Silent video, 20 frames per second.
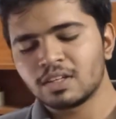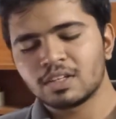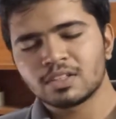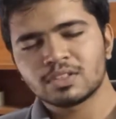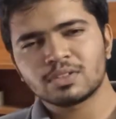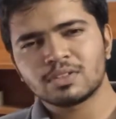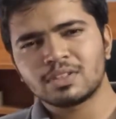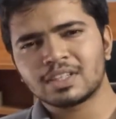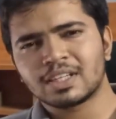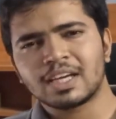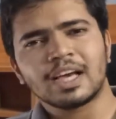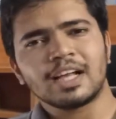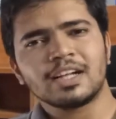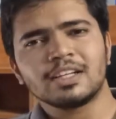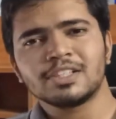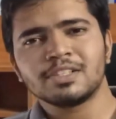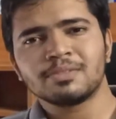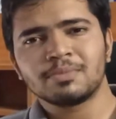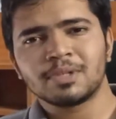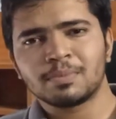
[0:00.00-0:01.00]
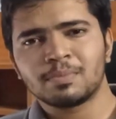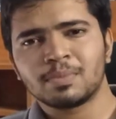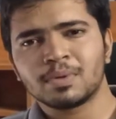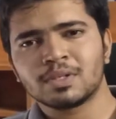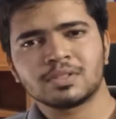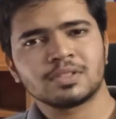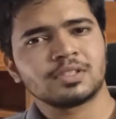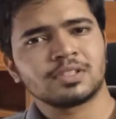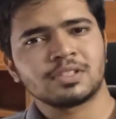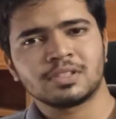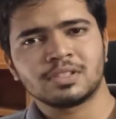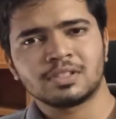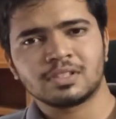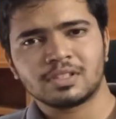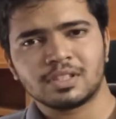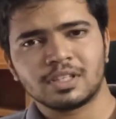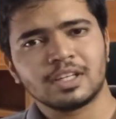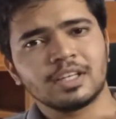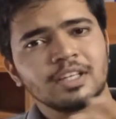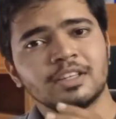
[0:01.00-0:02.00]
So the calcium
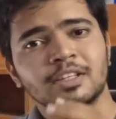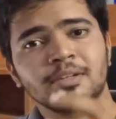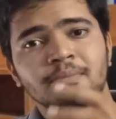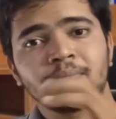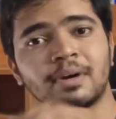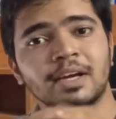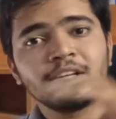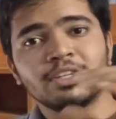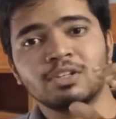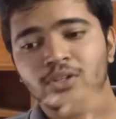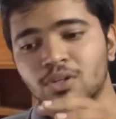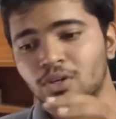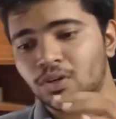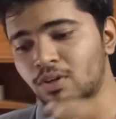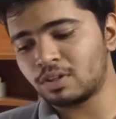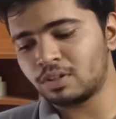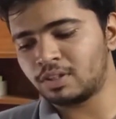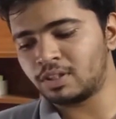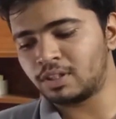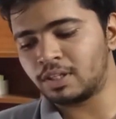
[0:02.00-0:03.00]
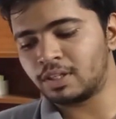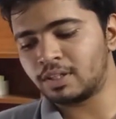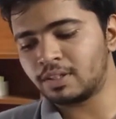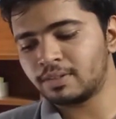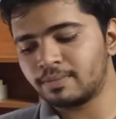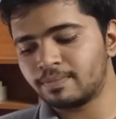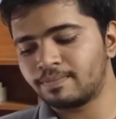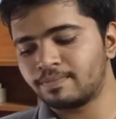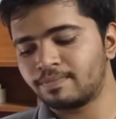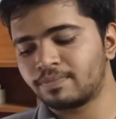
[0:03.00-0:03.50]
deposition in the mitochondria